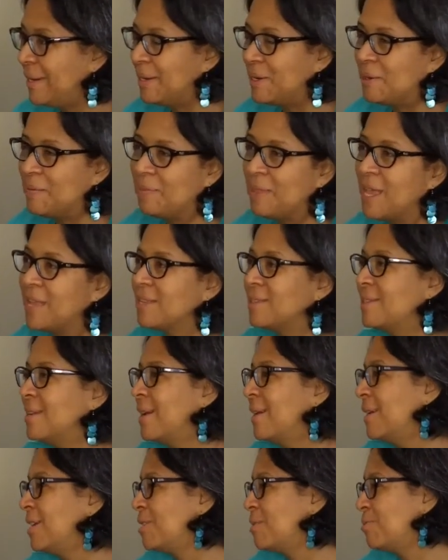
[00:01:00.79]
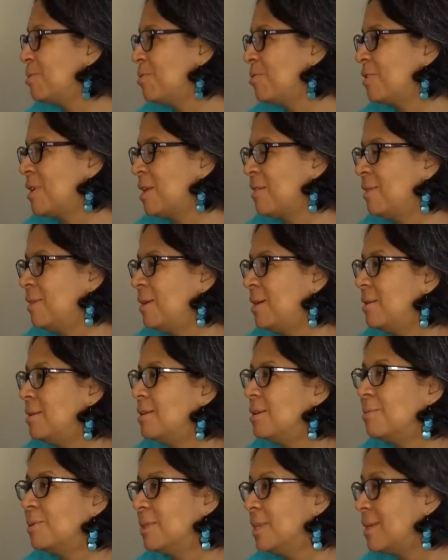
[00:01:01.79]
Um, last night I spoke at the
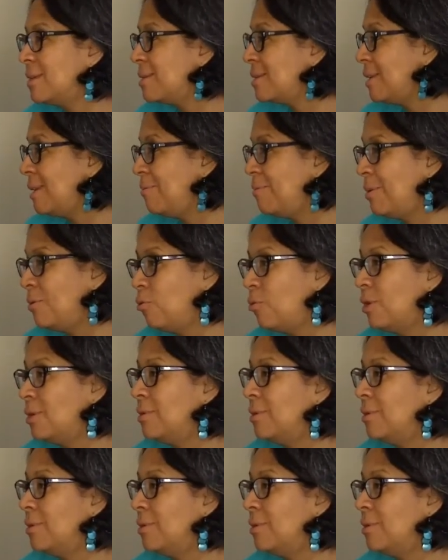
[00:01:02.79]
NAACP, one,